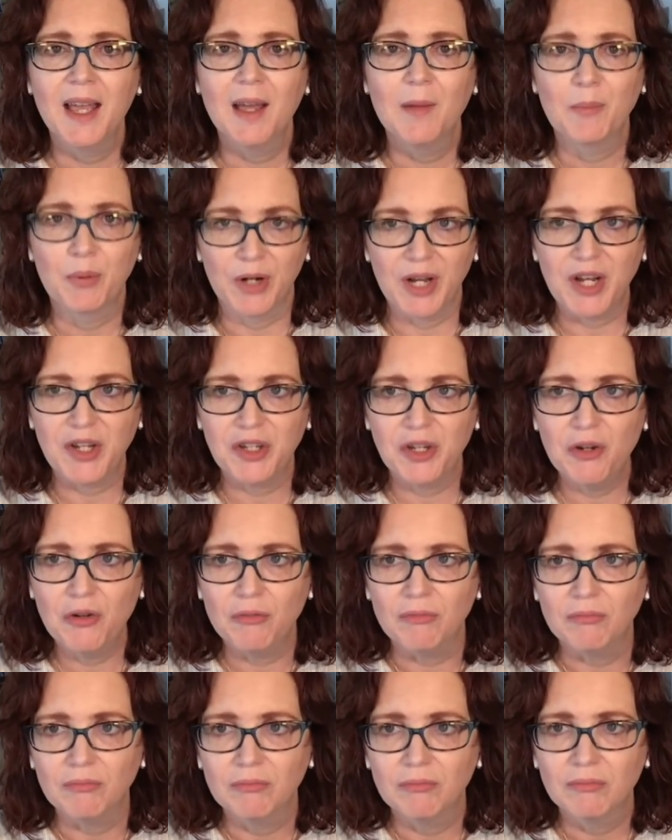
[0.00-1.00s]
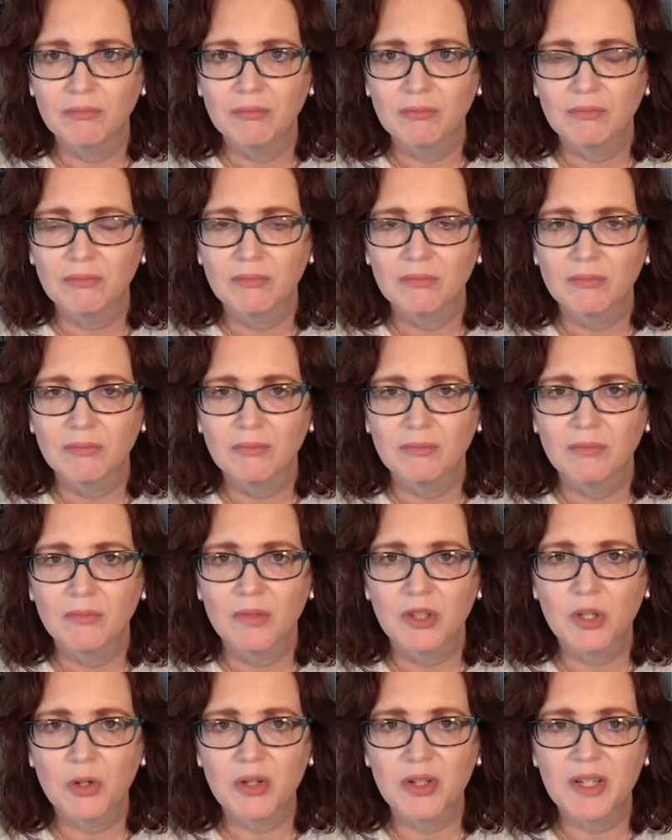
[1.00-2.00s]
pretty soon.
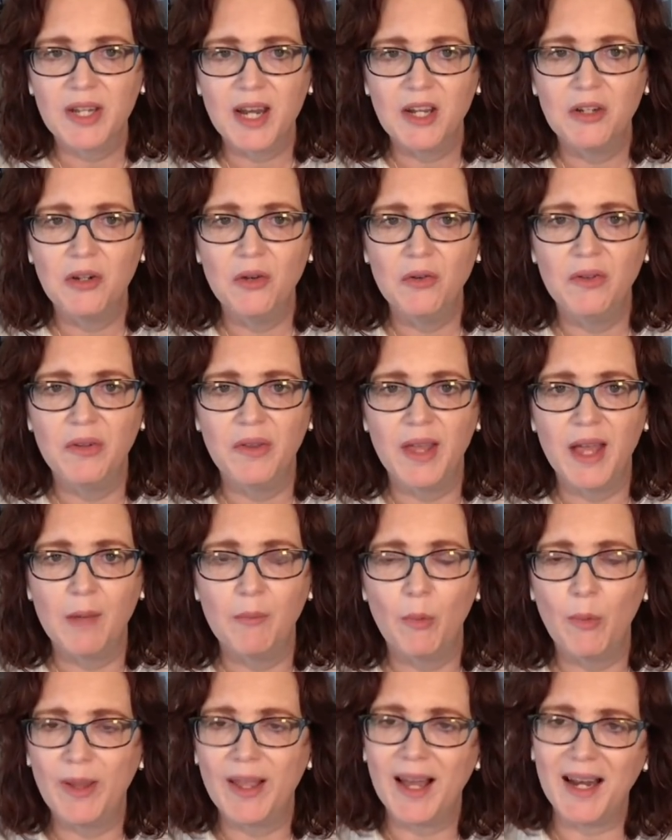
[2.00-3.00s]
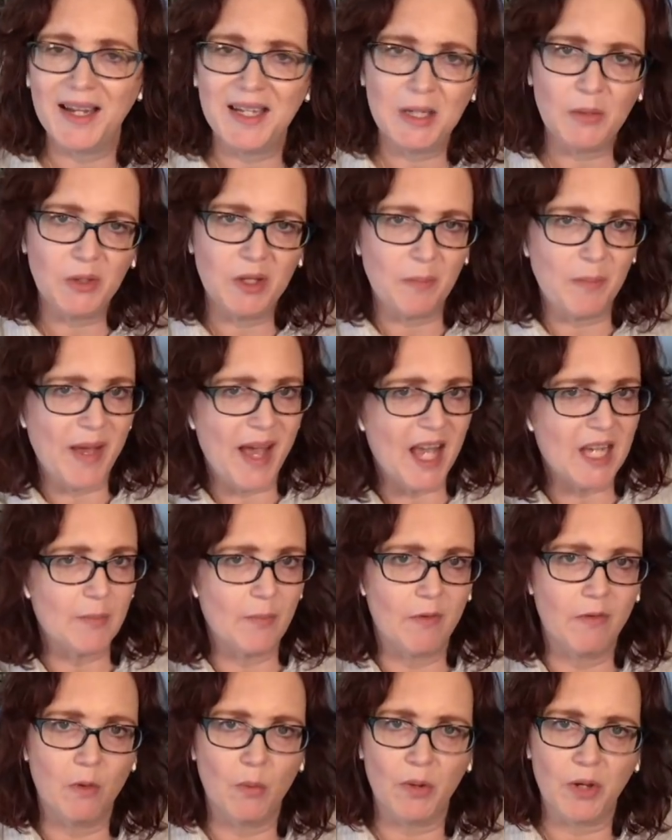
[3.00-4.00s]
So stay tuned to that. But we got to deal with the past
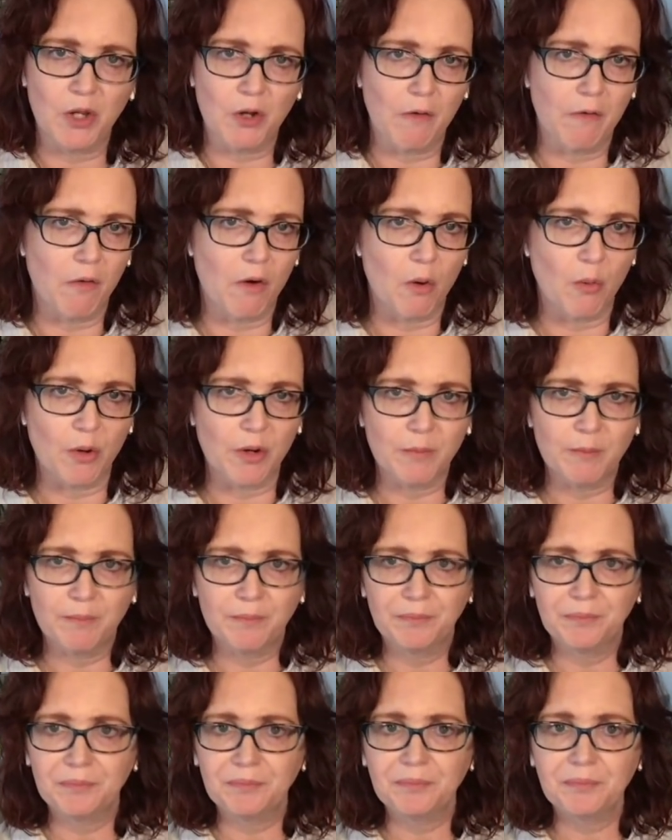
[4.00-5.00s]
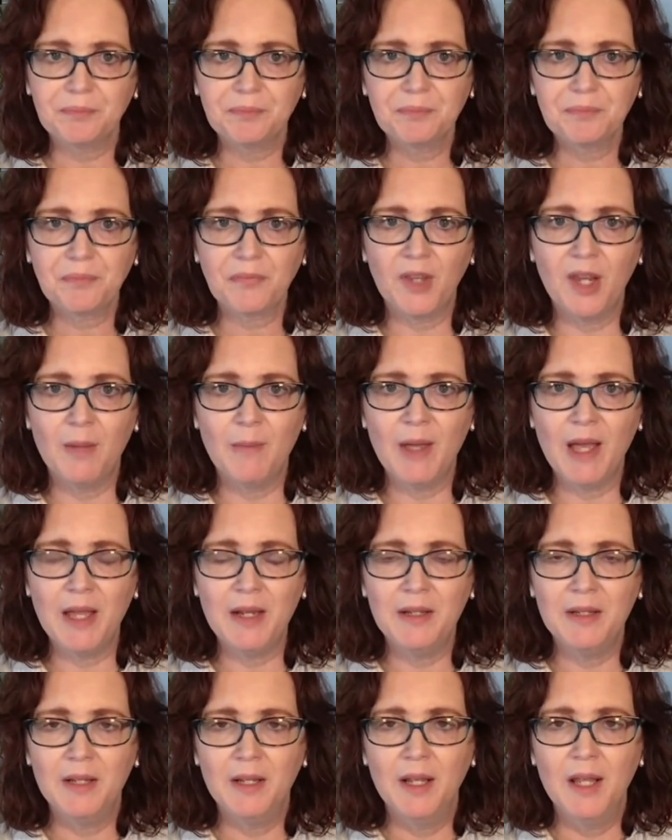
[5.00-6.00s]
before we can go forward.
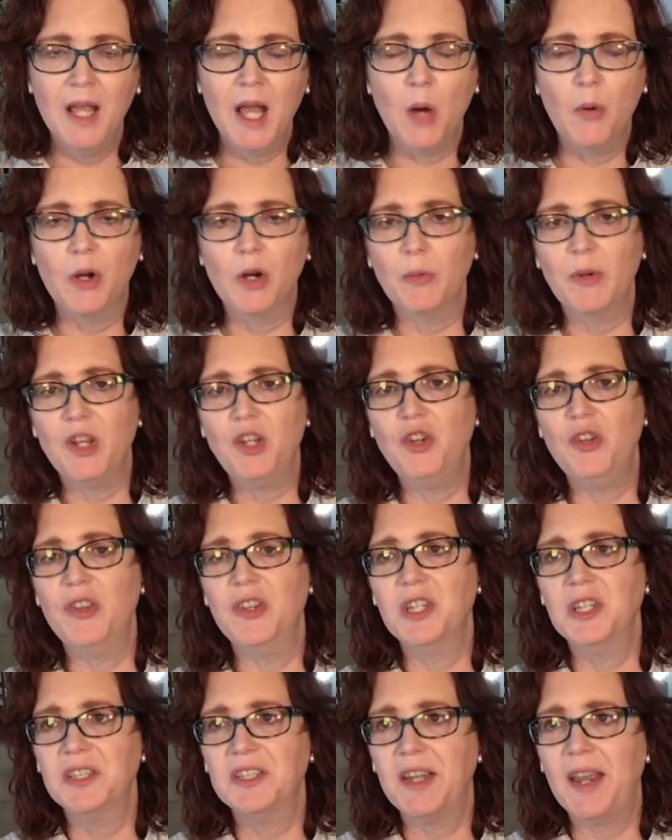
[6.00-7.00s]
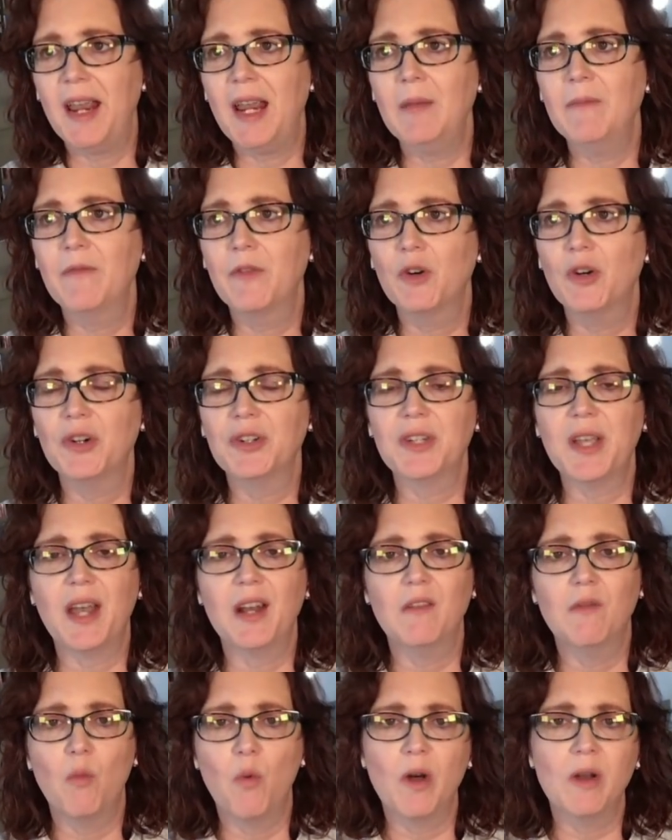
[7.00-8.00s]
Amen. I want to read you the same verse out
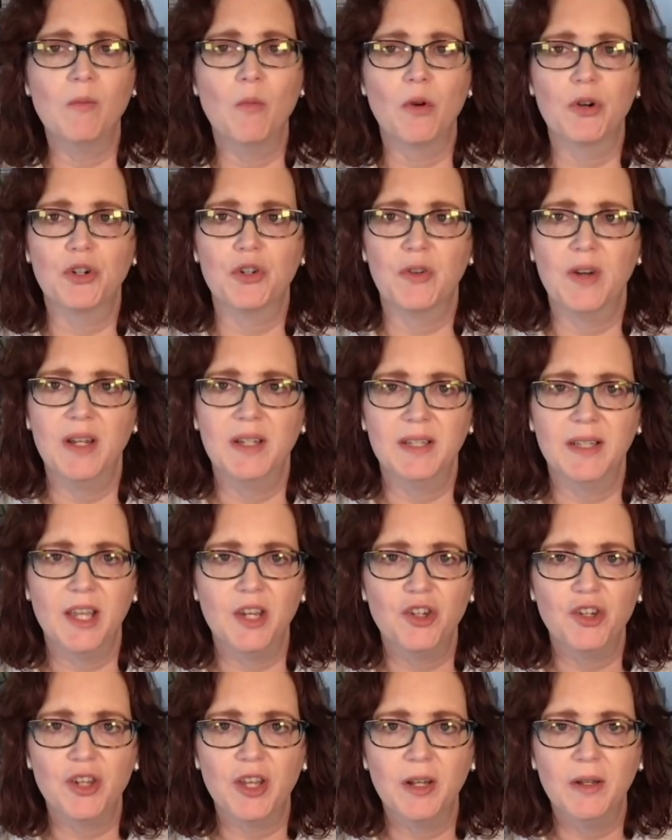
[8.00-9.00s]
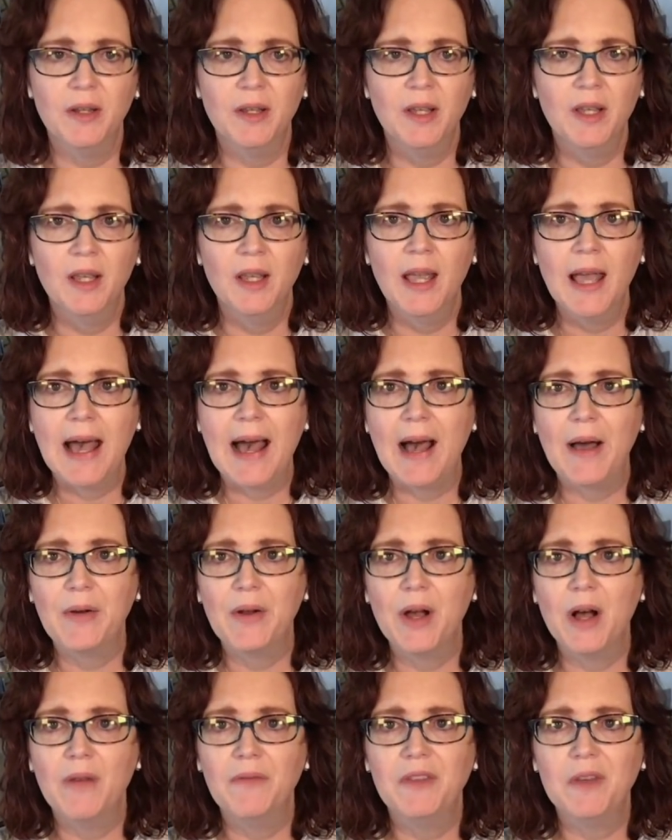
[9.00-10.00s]
of one more translation. Out
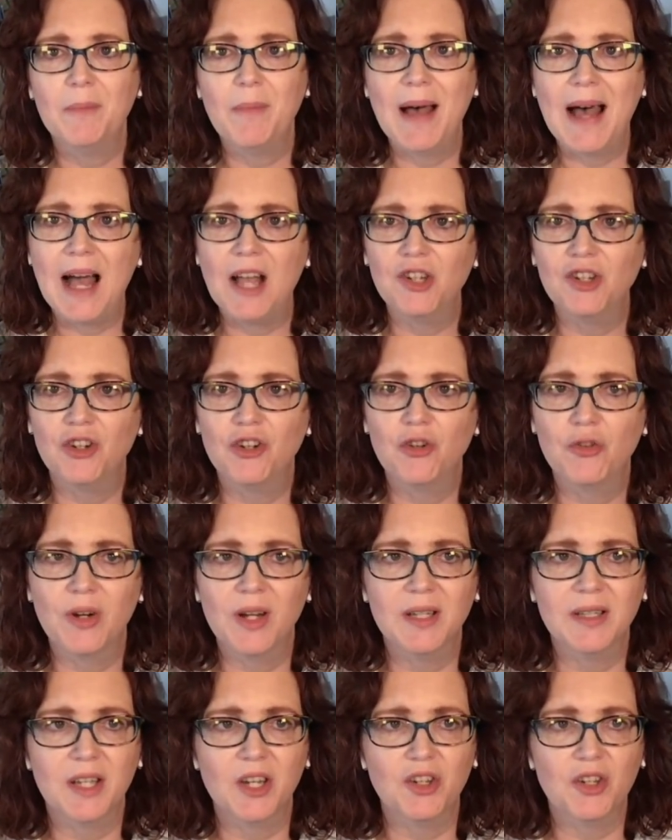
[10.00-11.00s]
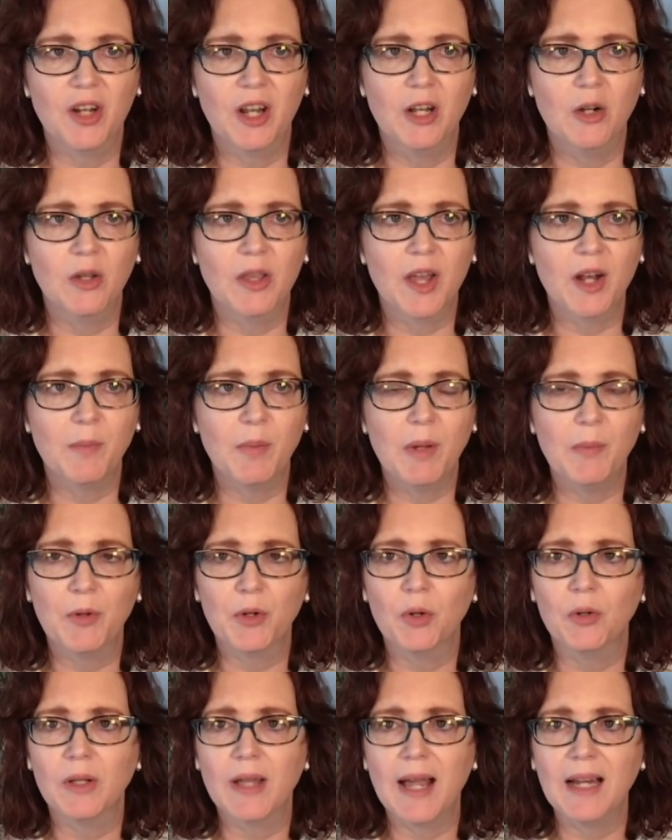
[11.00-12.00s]
of the Passion Translation. I know a lot of people
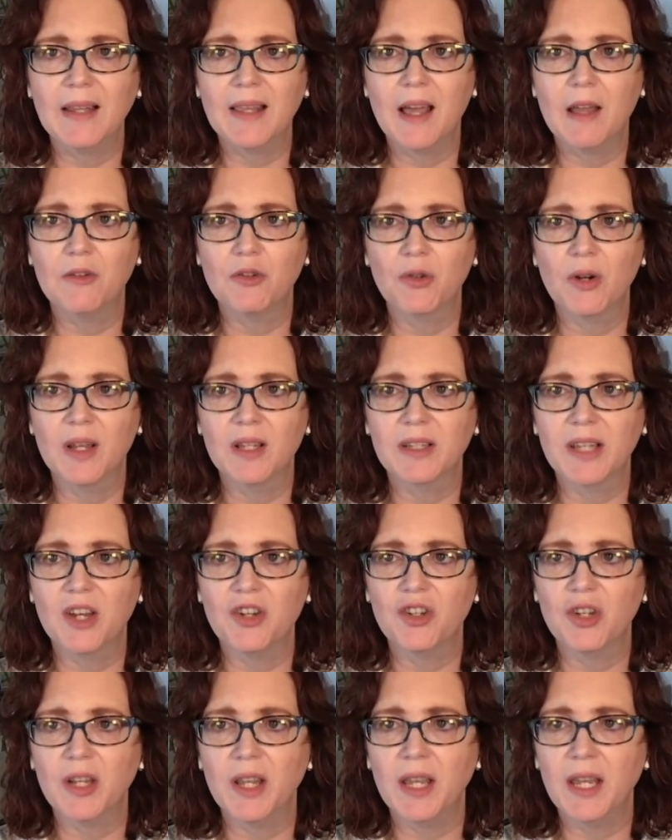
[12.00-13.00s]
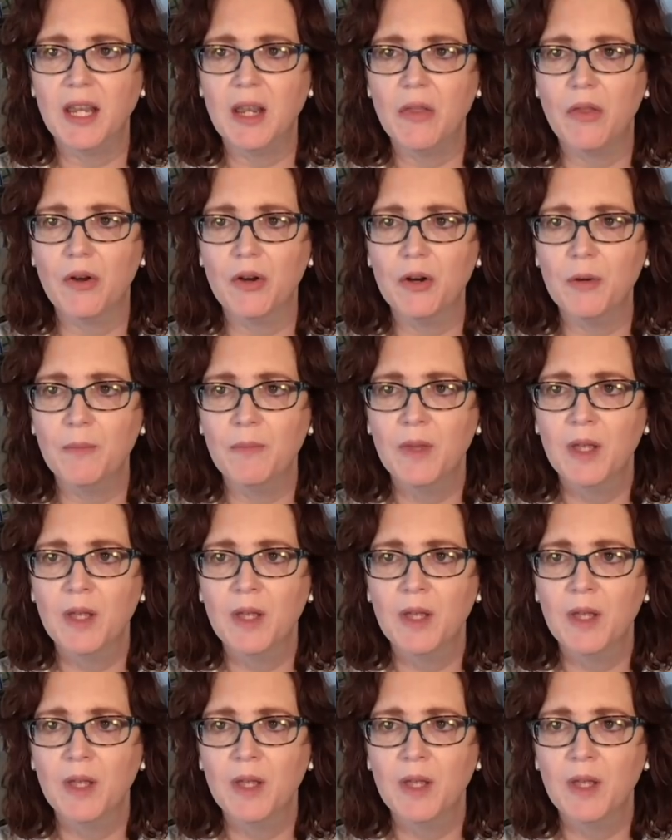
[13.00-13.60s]
don't like that translation either.